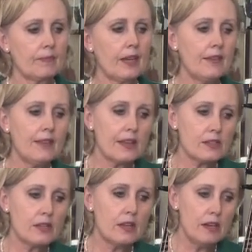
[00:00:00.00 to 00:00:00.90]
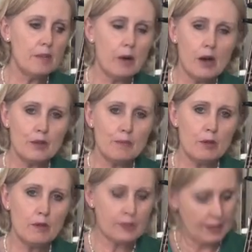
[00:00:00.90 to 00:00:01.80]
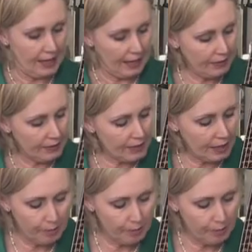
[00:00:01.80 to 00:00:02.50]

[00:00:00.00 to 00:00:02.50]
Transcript: And that's the only part that moves there. The second